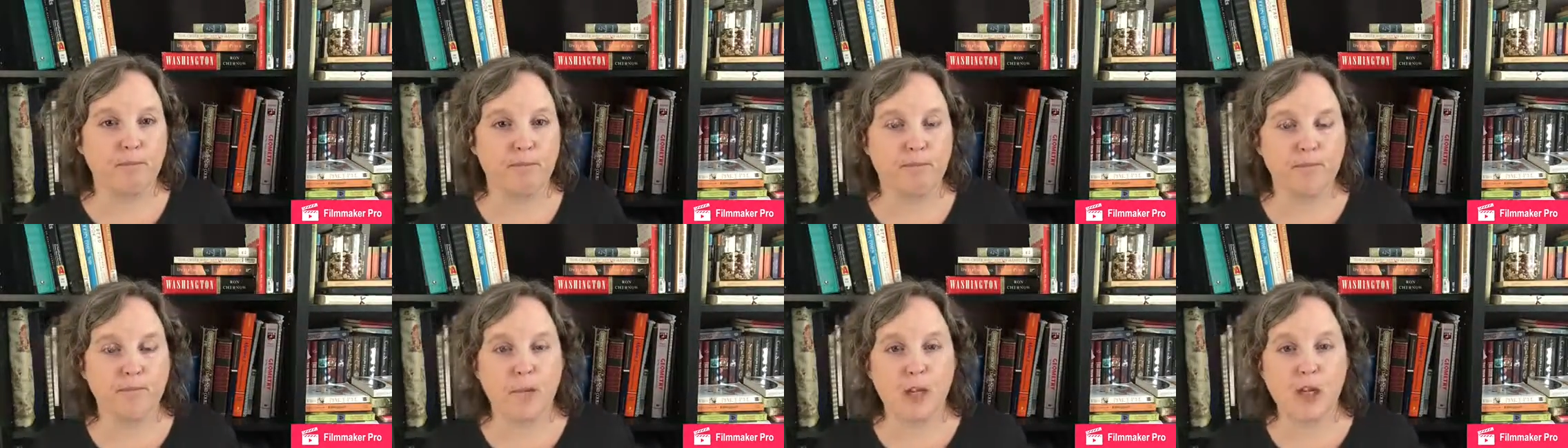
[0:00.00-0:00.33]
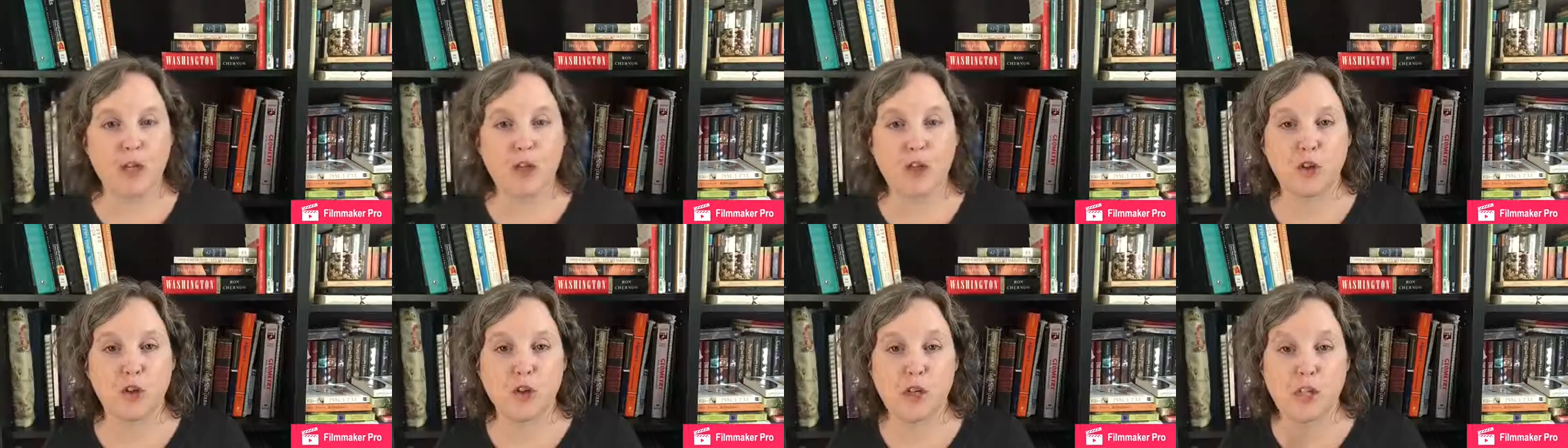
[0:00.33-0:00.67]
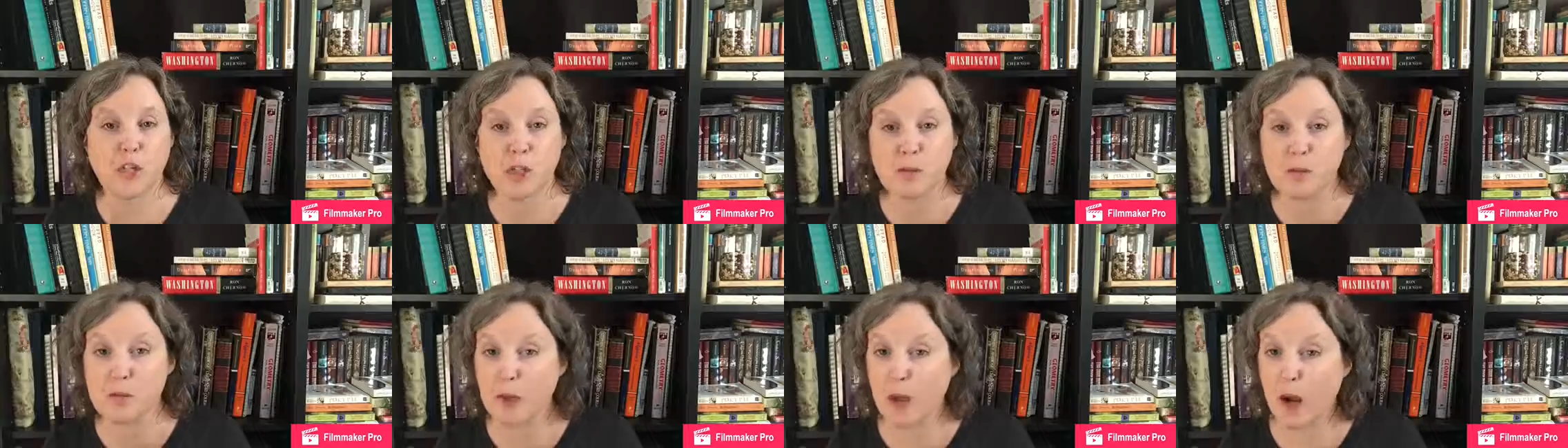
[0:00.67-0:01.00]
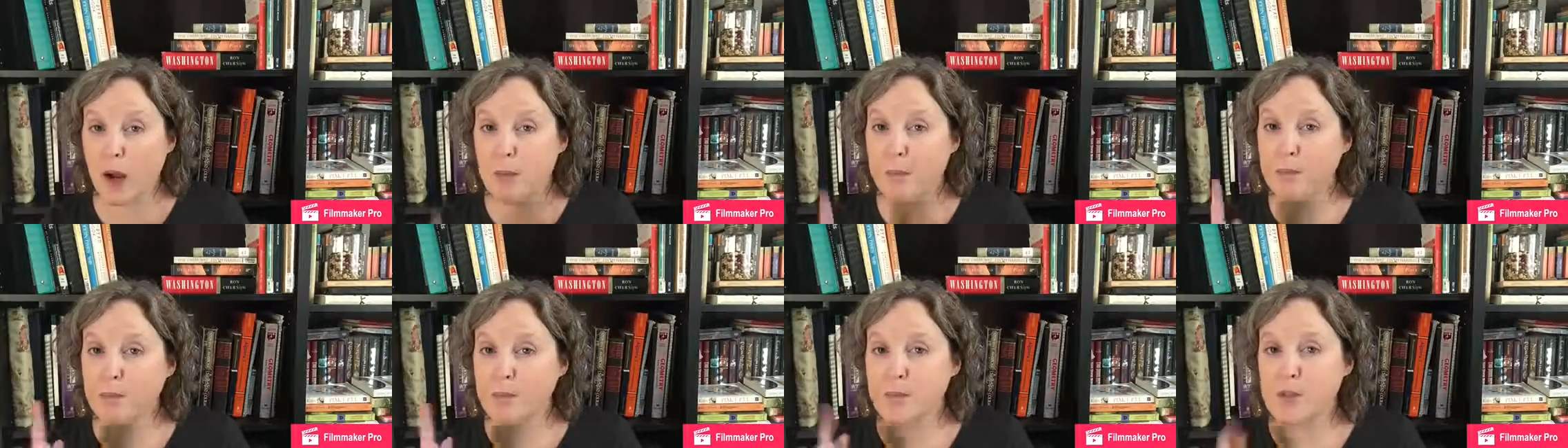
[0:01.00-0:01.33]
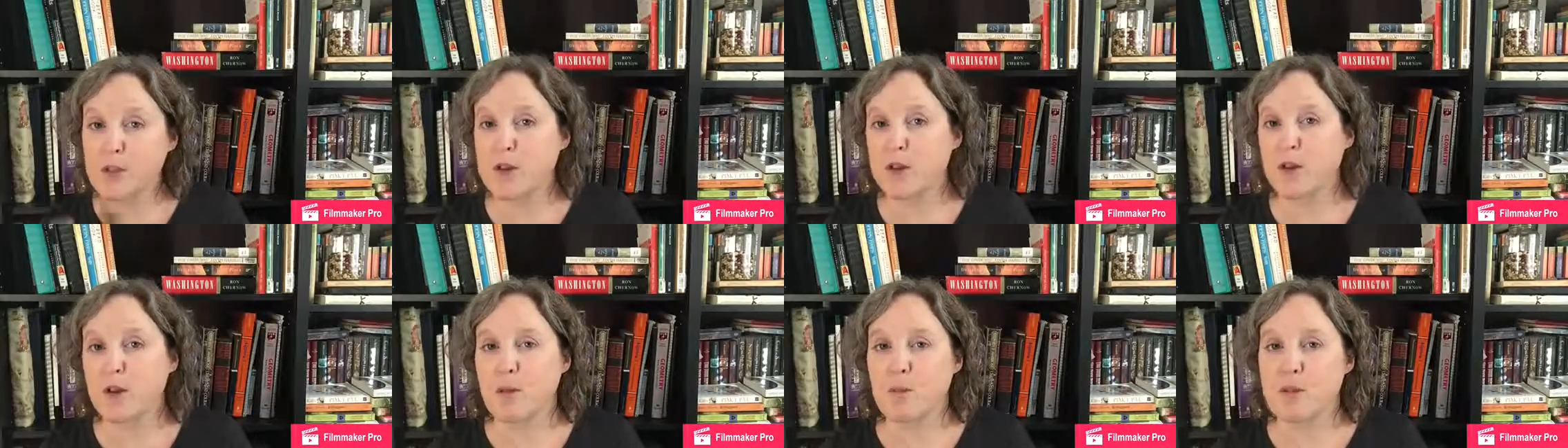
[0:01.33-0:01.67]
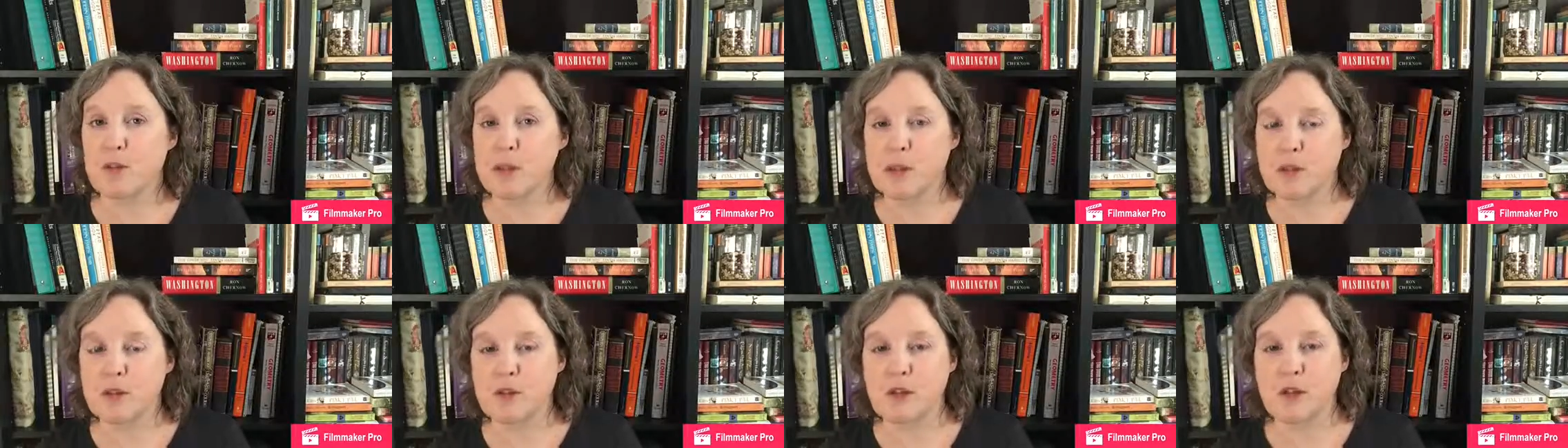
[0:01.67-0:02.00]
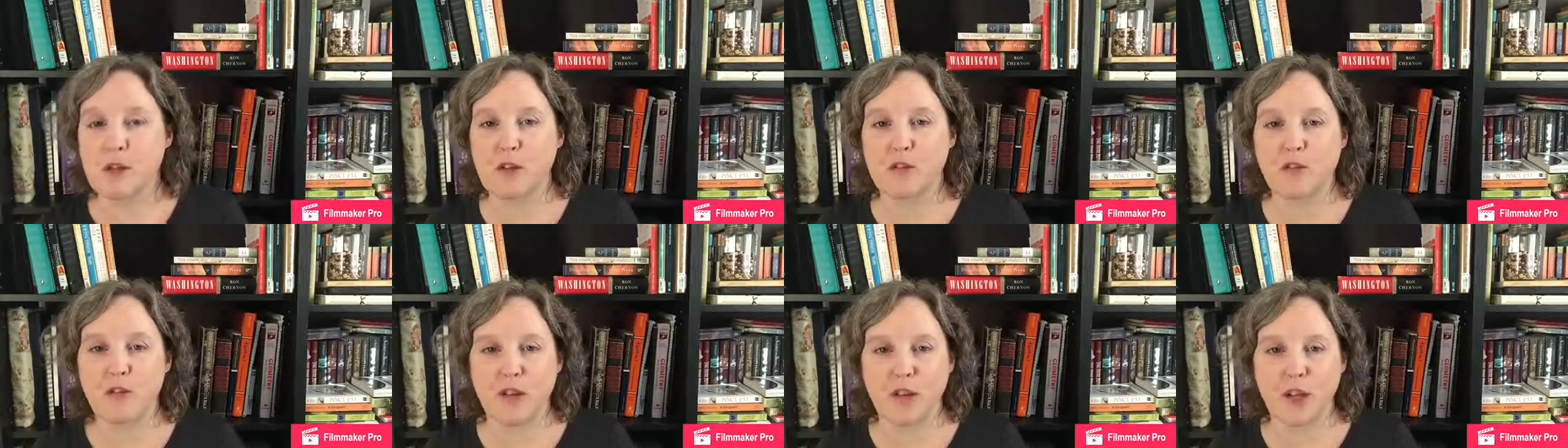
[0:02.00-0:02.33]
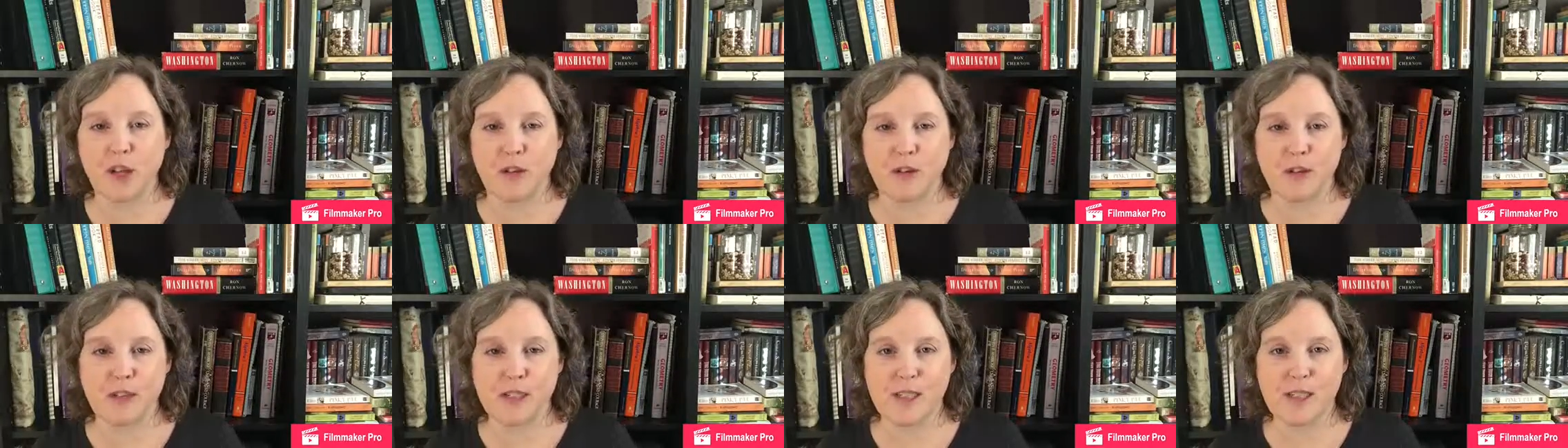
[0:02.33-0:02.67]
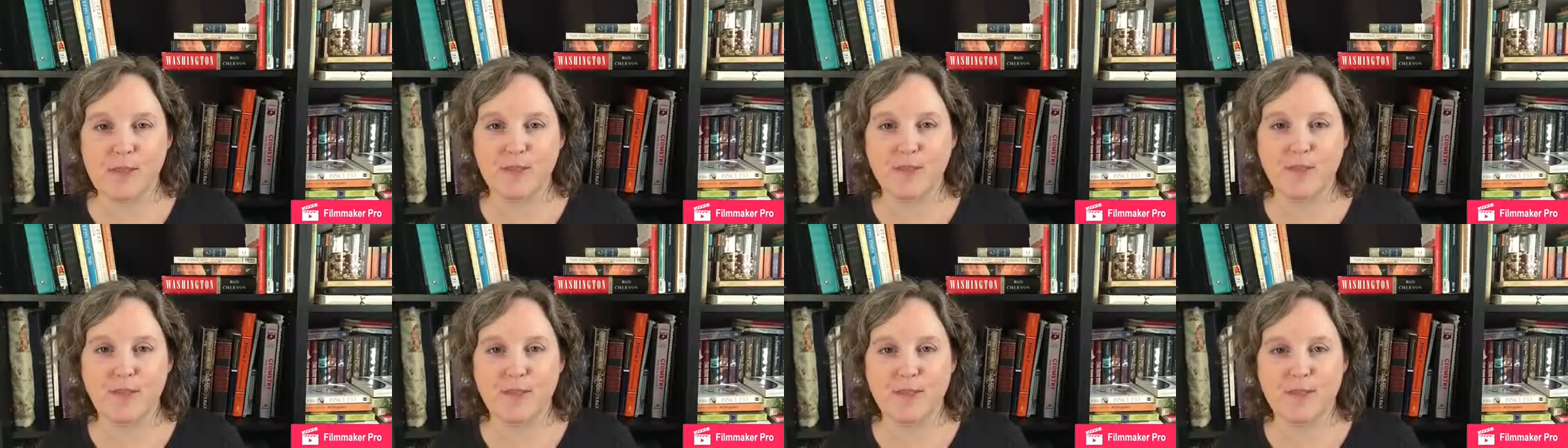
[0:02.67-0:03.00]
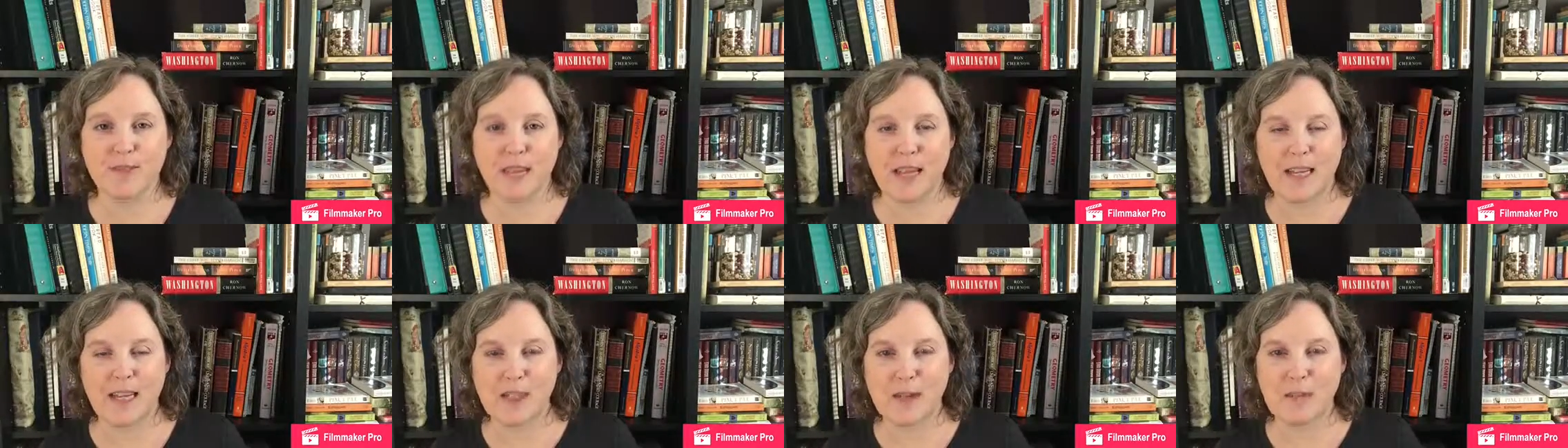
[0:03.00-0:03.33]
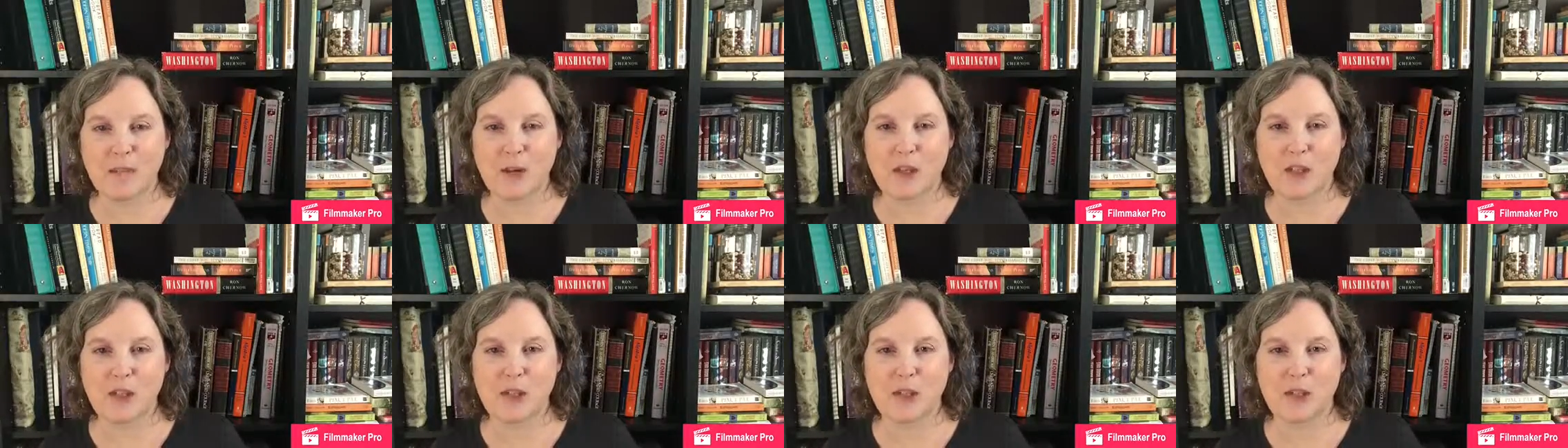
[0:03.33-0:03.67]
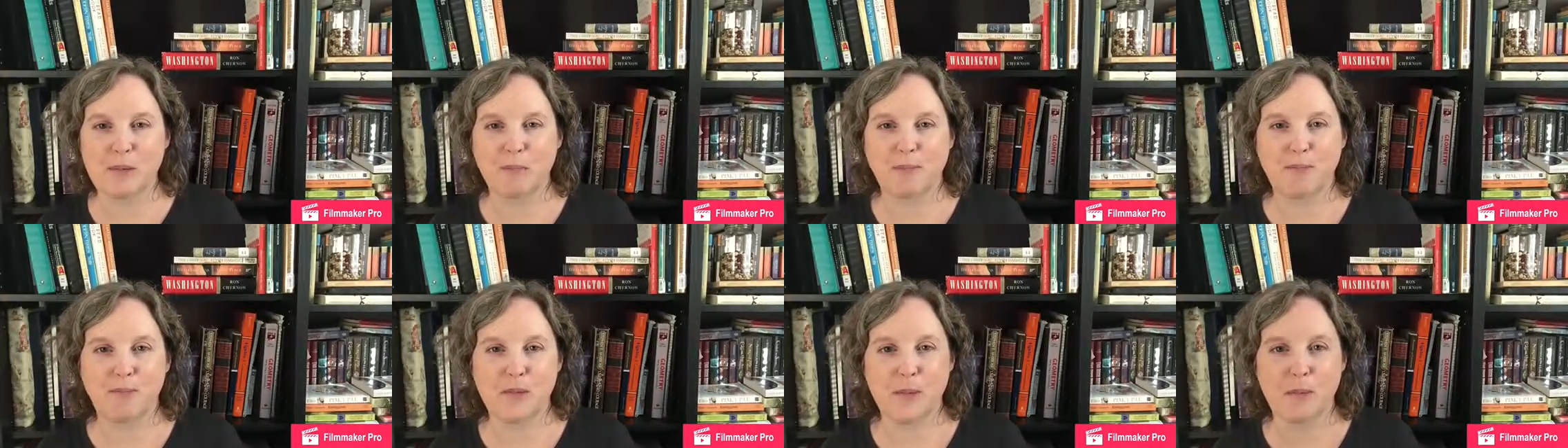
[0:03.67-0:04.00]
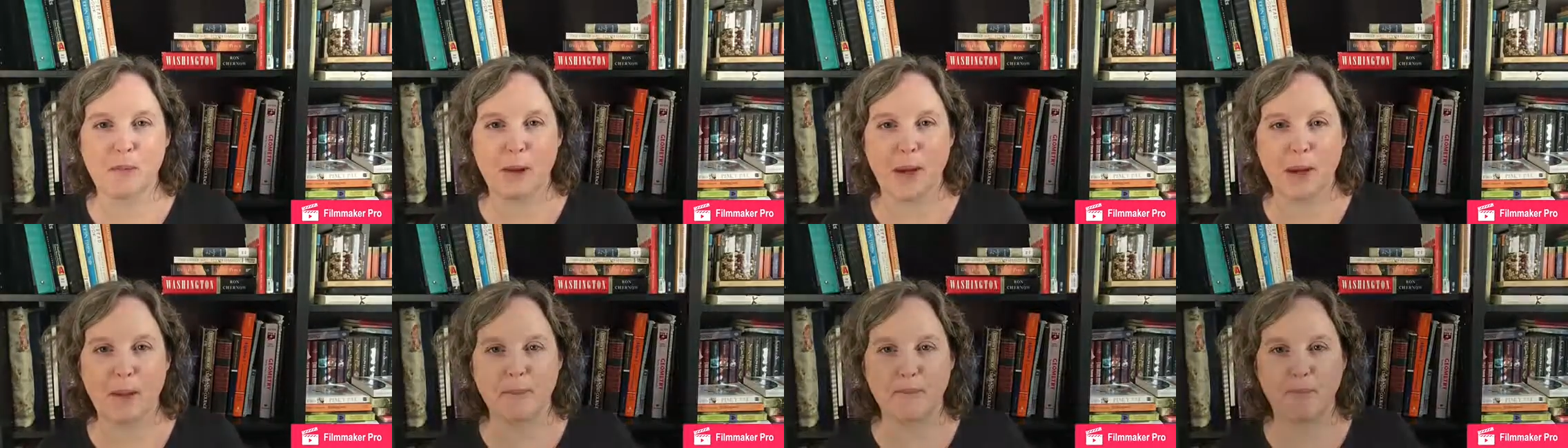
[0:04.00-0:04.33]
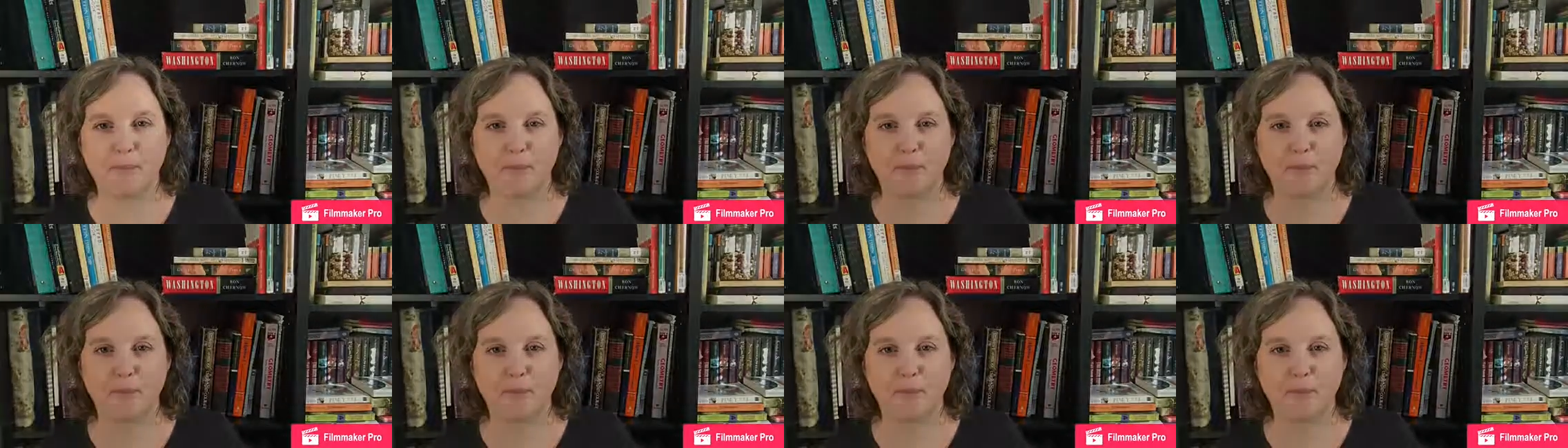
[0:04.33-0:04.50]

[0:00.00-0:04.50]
make sure you hit subscribe so you don't miss those other videos. Thanks so much. Bye.